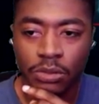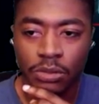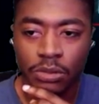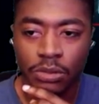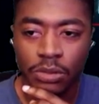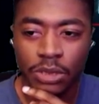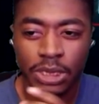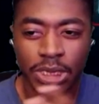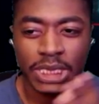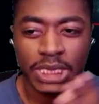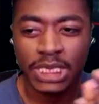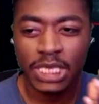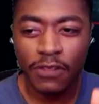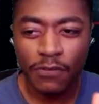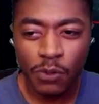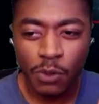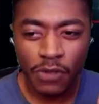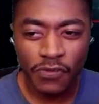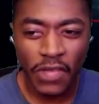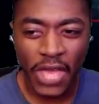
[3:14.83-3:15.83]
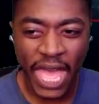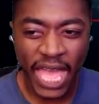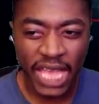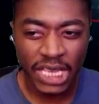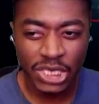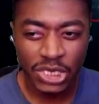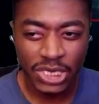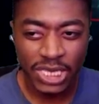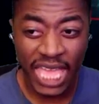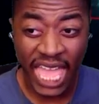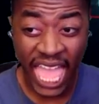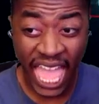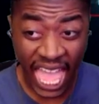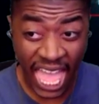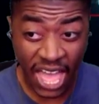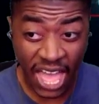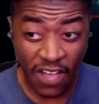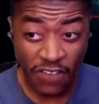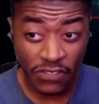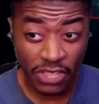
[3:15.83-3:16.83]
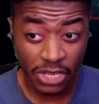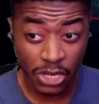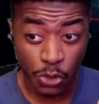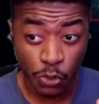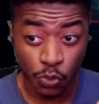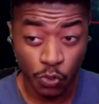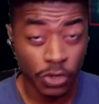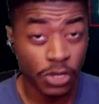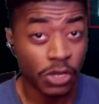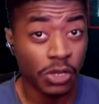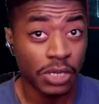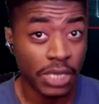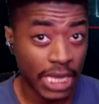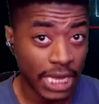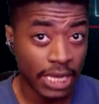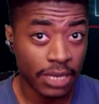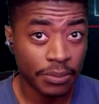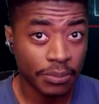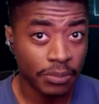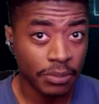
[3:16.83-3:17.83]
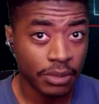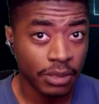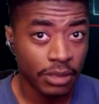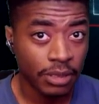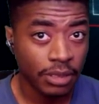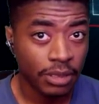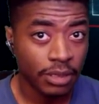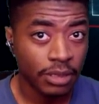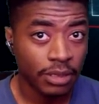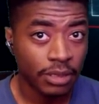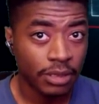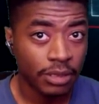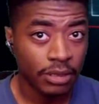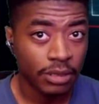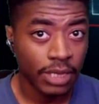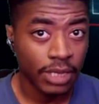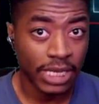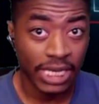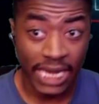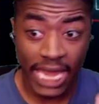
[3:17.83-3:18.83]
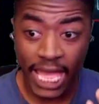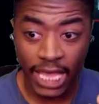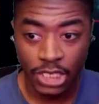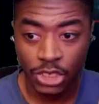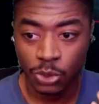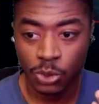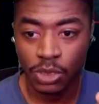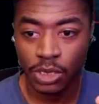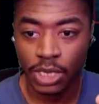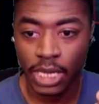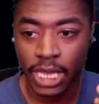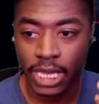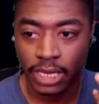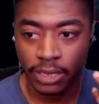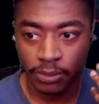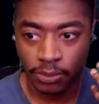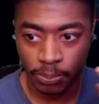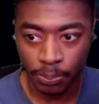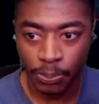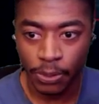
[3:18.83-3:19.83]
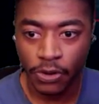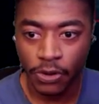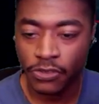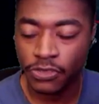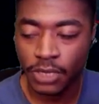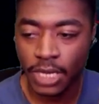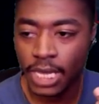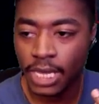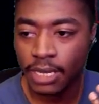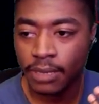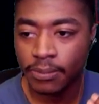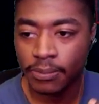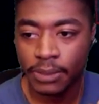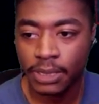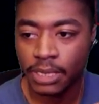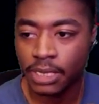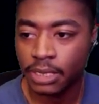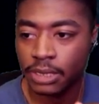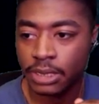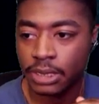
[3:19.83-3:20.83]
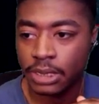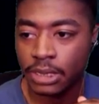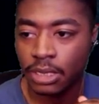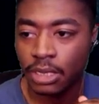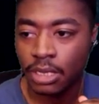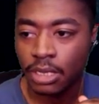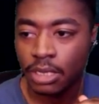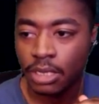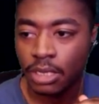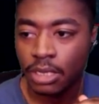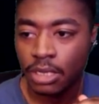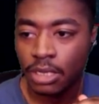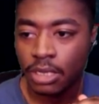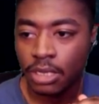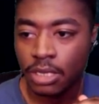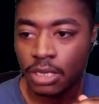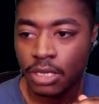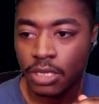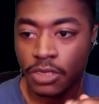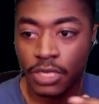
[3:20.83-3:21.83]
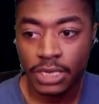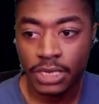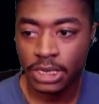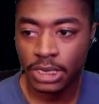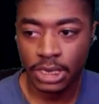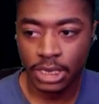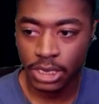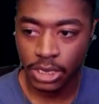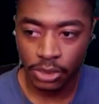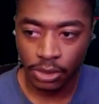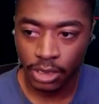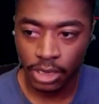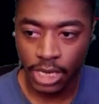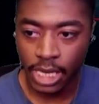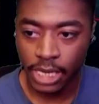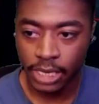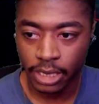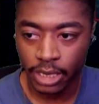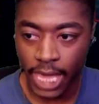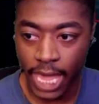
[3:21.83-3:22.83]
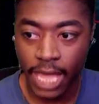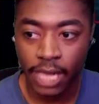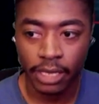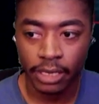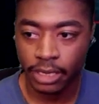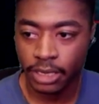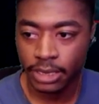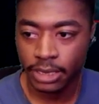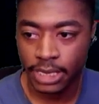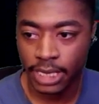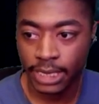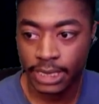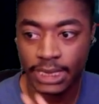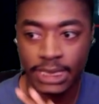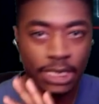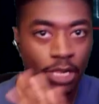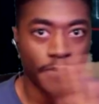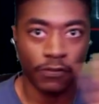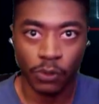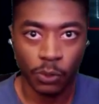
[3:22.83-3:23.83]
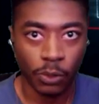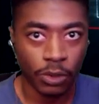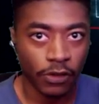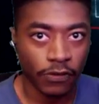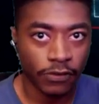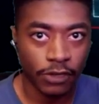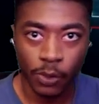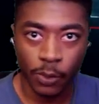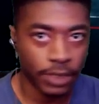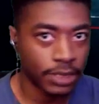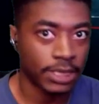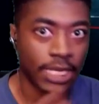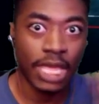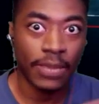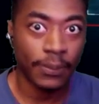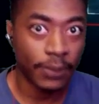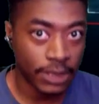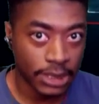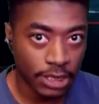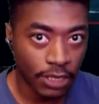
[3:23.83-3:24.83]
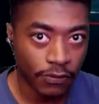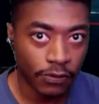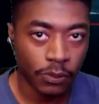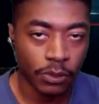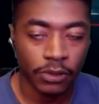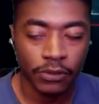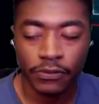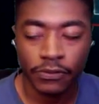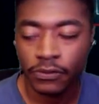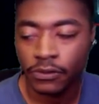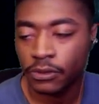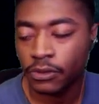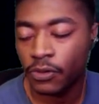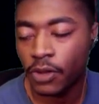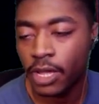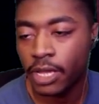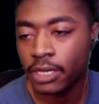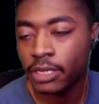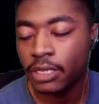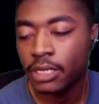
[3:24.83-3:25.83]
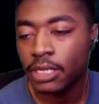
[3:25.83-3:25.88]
does Silver Wolf actually have like a real name? Like an actual like birth name? Because this is clearly like an alias, like Silver Wolf. No one's name is Silver Wolf, right?